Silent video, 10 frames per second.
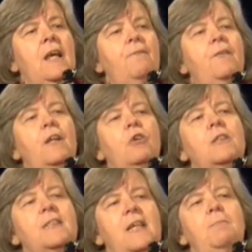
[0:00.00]
if in our
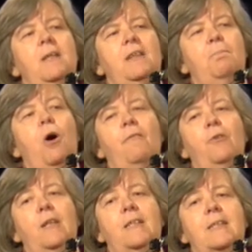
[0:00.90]
statement
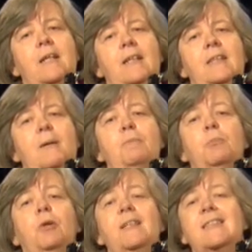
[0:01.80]
poverty is
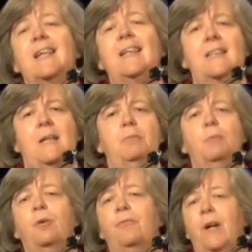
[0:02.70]
unacceptable, it's
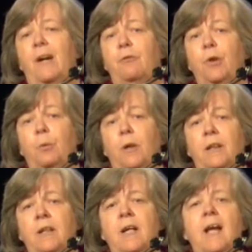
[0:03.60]
unacceptable for everyone.